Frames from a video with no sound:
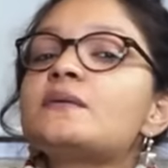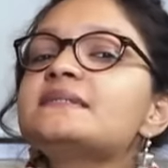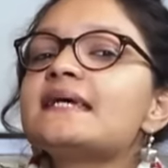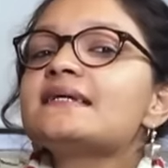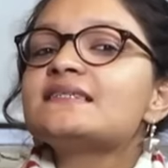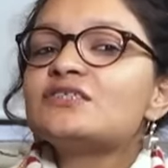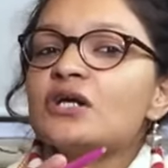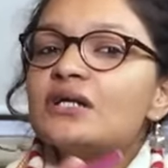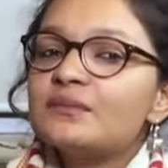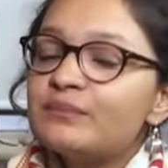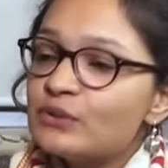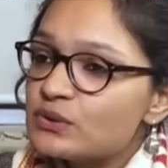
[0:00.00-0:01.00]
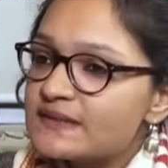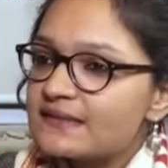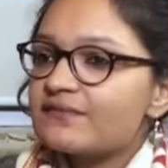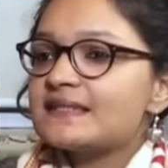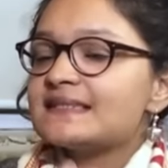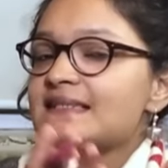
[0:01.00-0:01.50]
That's what I'm saying. It's no, not any, abusive.
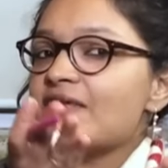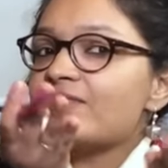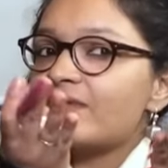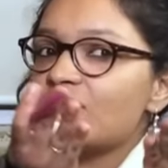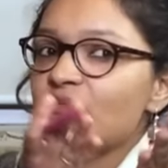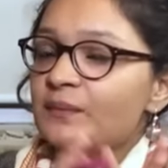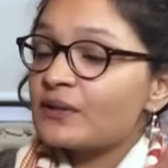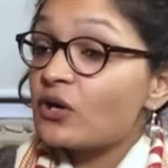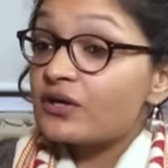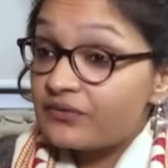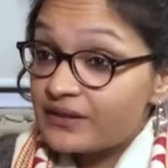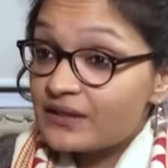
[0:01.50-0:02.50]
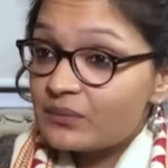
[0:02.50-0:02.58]
Any, any, stuff that we may not agree